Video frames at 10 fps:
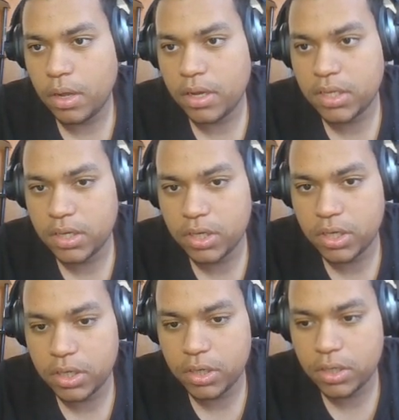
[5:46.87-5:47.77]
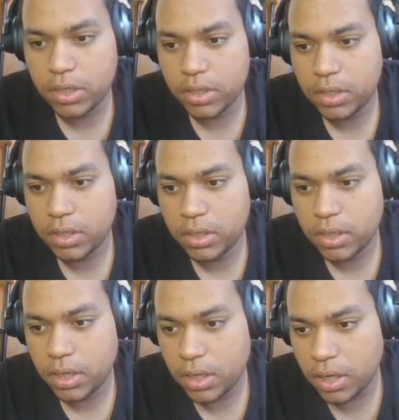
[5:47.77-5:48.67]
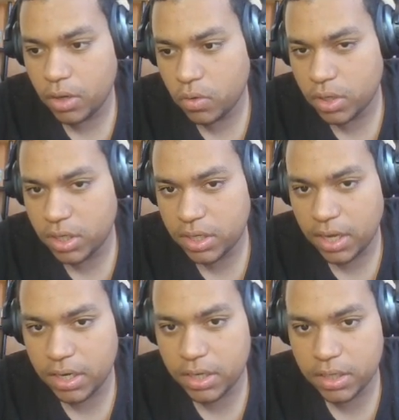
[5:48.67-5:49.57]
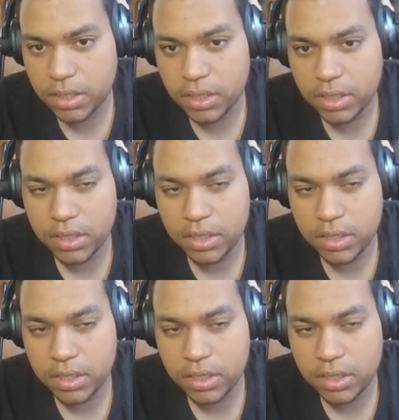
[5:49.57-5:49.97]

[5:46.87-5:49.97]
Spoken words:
extension, click on the settings,